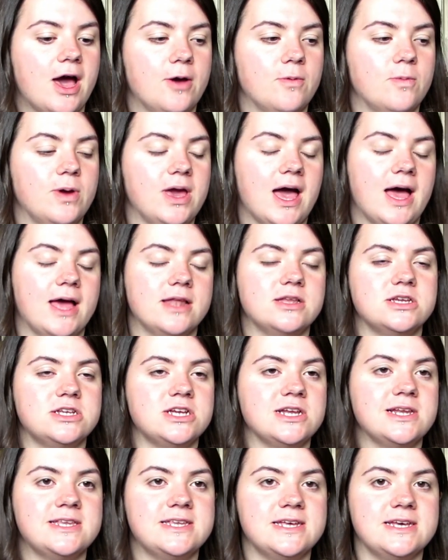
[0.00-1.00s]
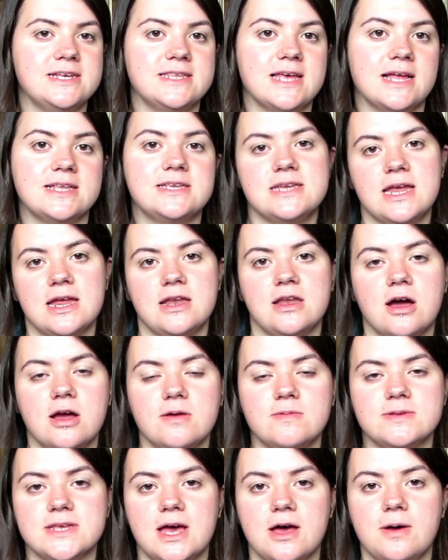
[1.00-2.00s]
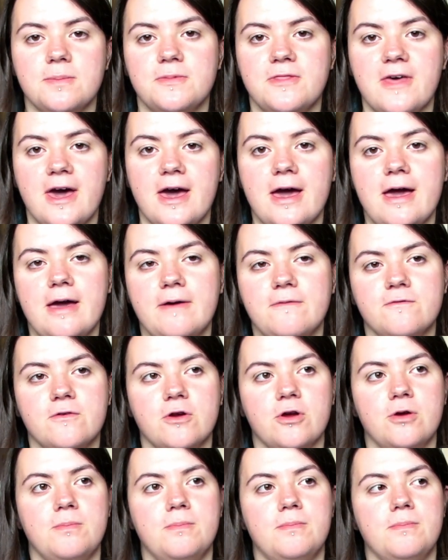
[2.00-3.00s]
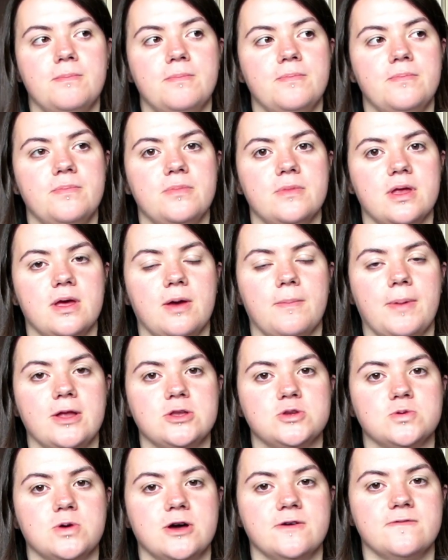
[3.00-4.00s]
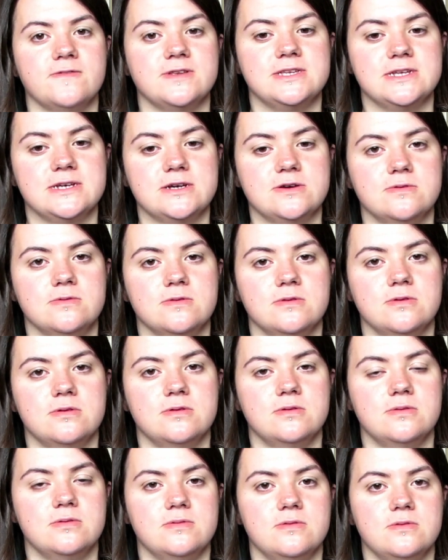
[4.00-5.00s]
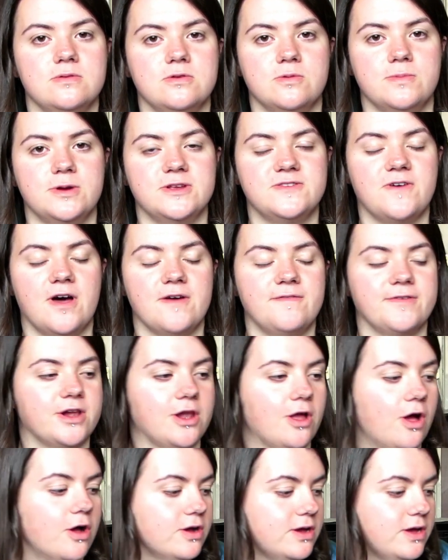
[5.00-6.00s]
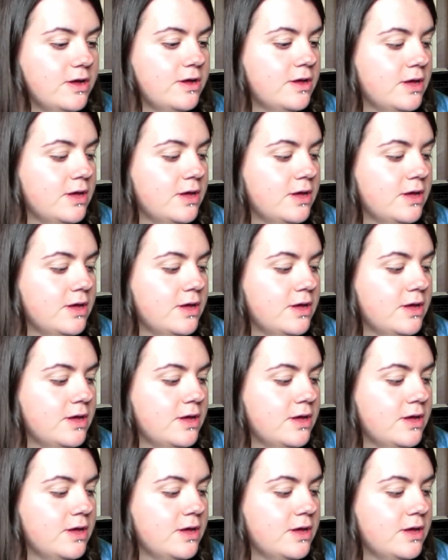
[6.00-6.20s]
We had agility Saturday and I was up there from about 12 until almost 5 o'clock,